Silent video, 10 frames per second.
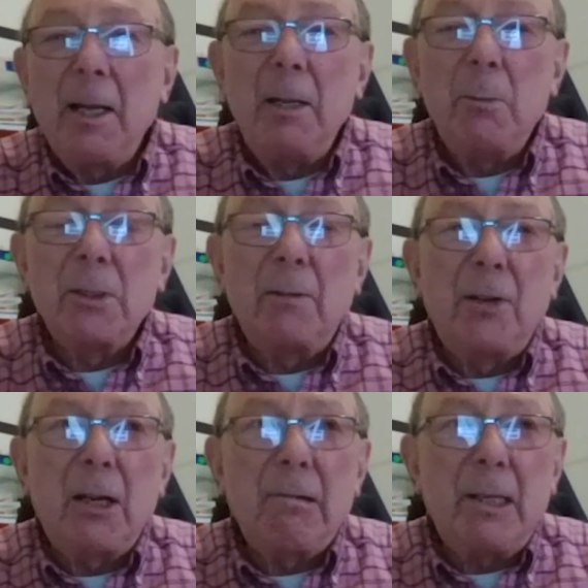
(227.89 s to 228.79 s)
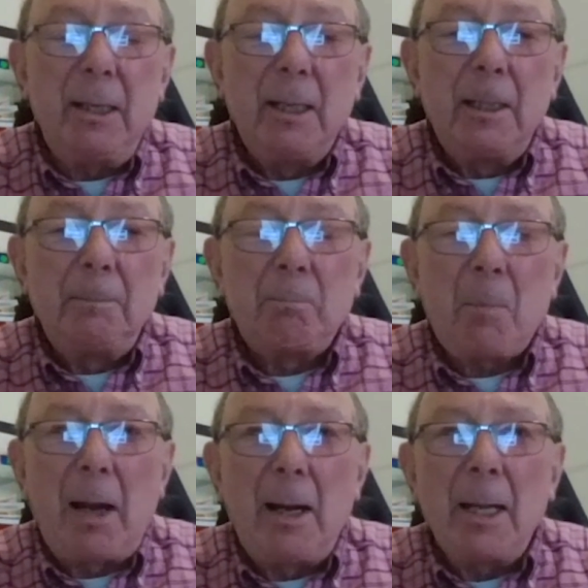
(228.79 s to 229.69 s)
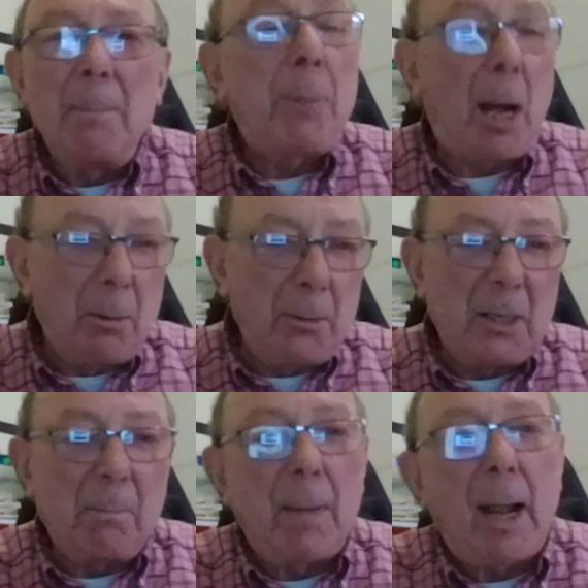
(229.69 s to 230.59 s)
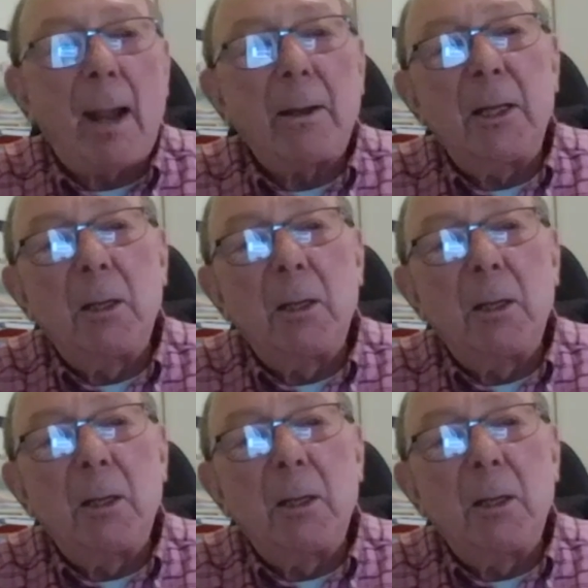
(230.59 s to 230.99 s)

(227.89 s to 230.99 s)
He was a very imposing man.